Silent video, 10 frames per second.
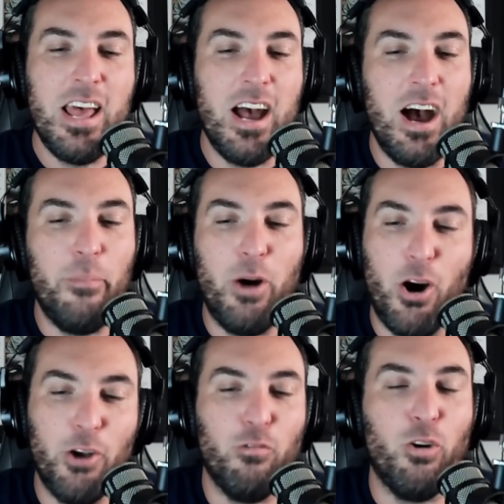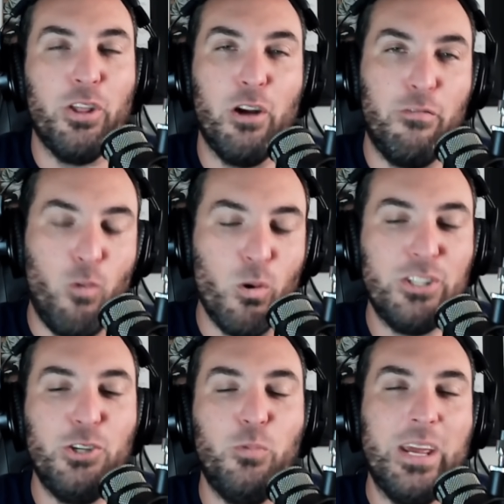Uh, but on a roll there, four and
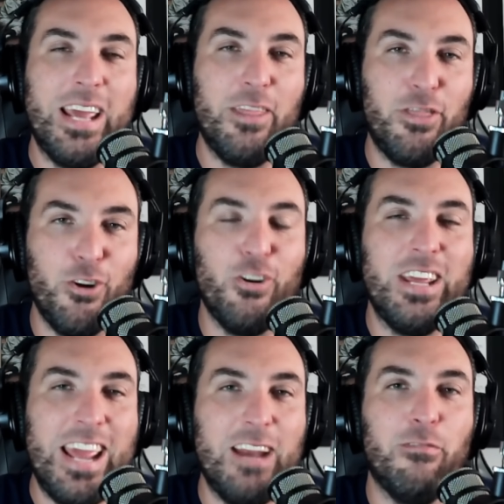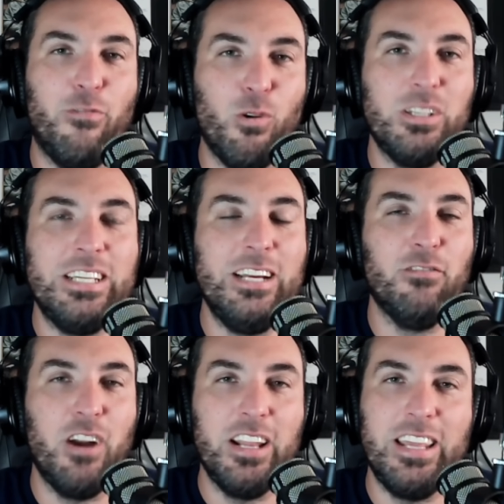two weekend, 38 and 14
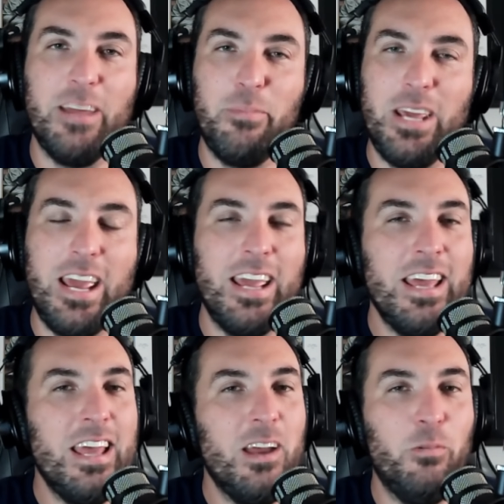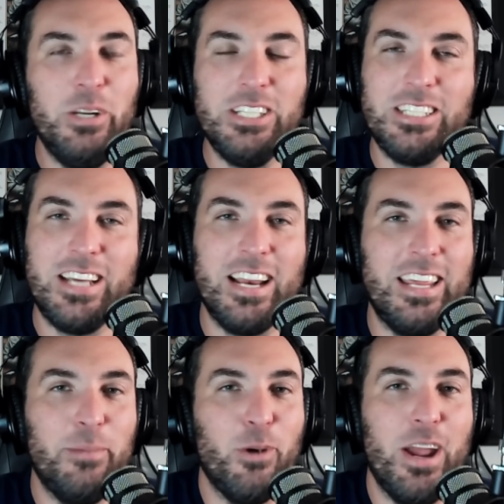run in the NBA. We just got to
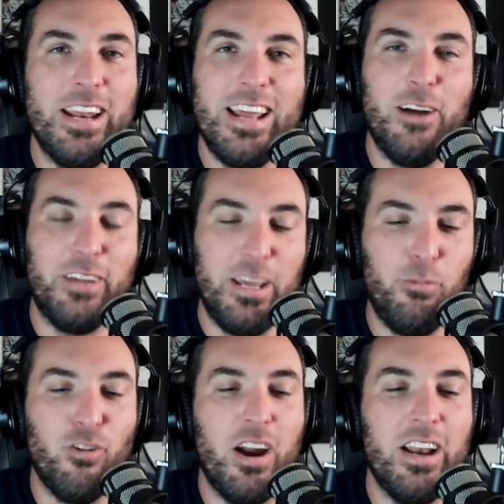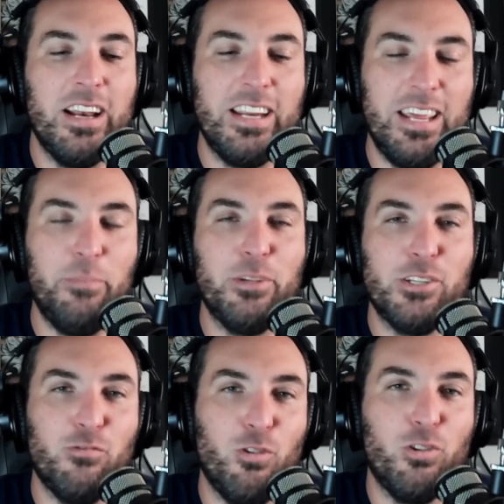keep our head down, keep grinding, and keep
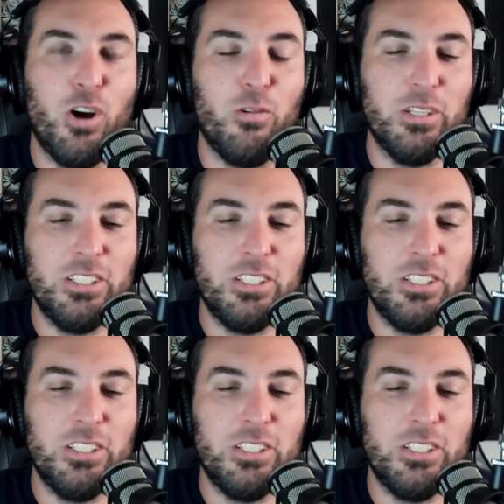this roll going.